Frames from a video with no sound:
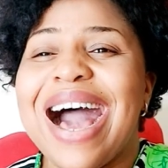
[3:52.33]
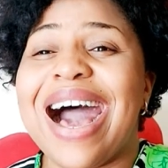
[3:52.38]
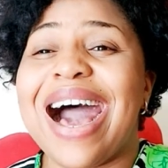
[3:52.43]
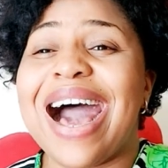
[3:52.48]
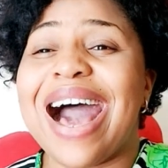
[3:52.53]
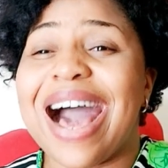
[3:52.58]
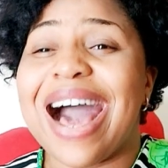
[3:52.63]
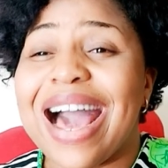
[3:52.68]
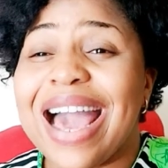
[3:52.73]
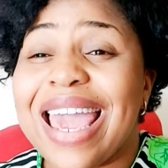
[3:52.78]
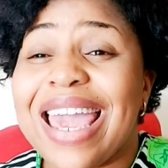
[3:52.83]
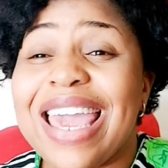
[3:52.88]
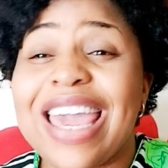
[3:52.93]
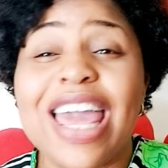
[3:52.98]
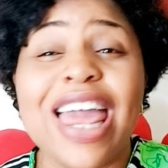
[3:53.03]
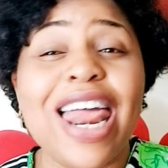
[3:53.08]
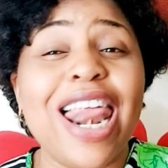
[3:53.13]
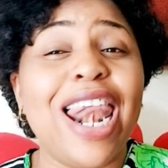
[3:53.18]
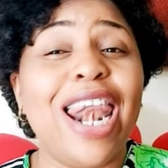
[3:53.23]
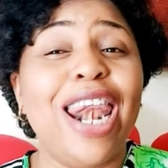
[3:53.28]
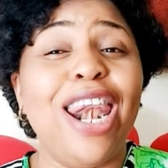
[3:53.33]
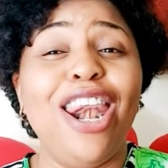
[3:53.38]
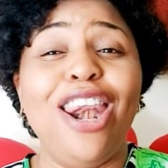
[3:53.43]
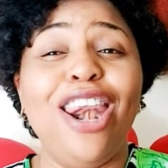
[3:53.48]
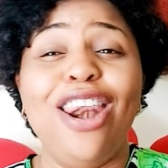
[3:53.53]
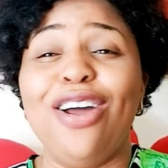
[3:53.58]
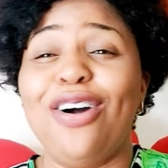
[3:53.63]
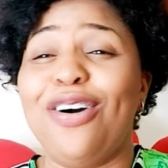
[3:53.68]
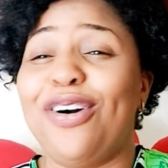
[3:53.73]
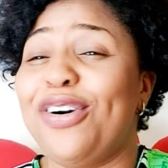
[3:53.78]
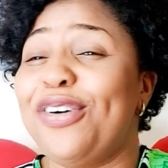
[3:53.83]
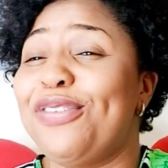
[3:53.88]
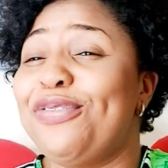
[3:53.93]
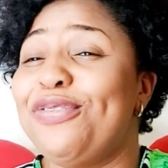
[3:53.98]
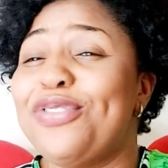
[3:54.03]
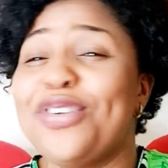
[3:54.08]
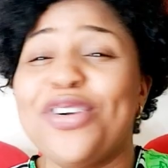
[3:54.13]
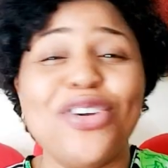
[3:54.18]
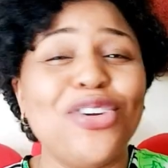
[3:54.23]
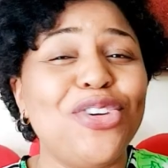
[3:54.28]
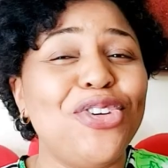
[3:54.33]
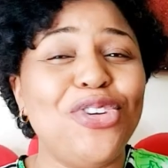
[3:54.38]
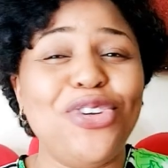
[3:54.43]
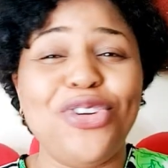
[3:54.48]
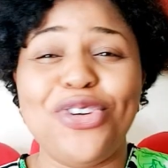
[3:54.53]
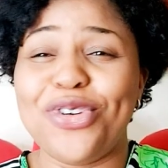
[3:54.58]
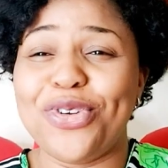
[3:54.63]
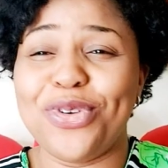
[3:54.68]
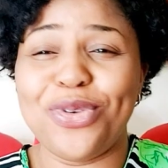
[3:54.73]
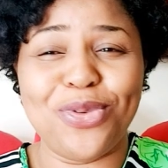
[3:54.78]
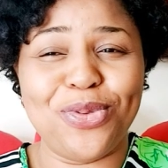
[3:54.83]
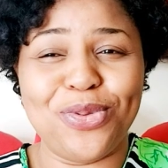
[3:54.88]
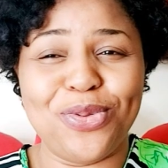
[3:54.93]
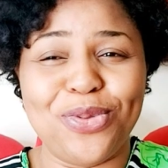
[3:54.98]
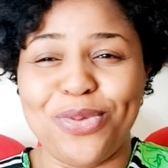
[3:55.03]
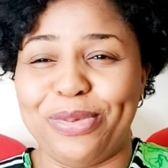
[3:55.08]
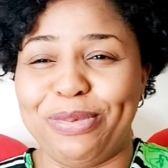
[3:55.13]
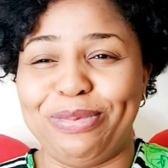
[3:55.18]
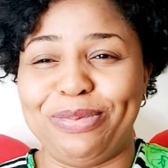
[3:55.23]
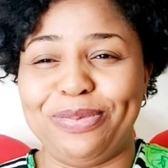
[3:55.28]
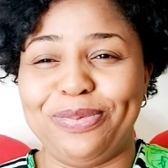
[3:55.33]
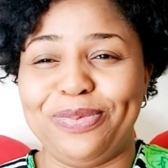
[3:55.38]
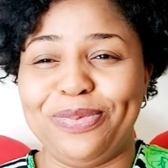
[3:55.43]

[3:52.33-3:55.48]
I love you.